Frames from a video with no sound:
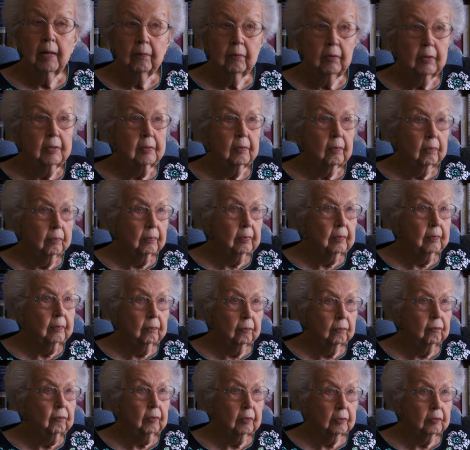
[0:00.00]
uh,
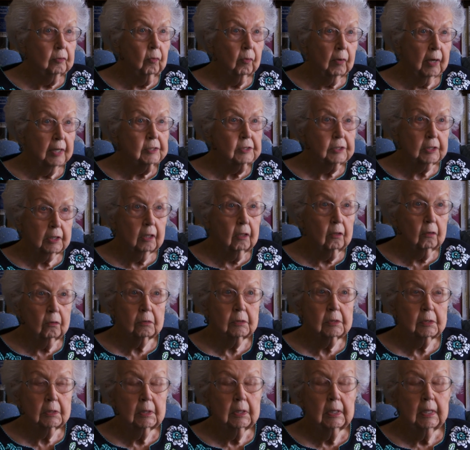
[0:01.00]
for the West
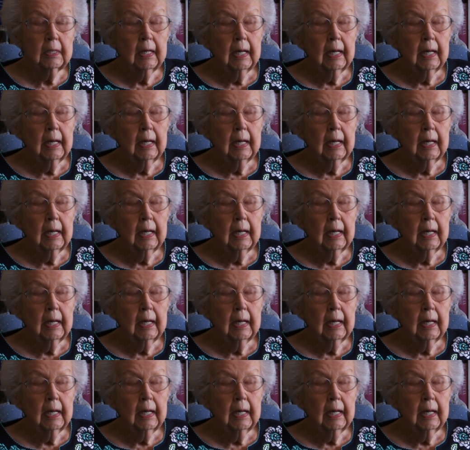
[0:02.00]
Coast,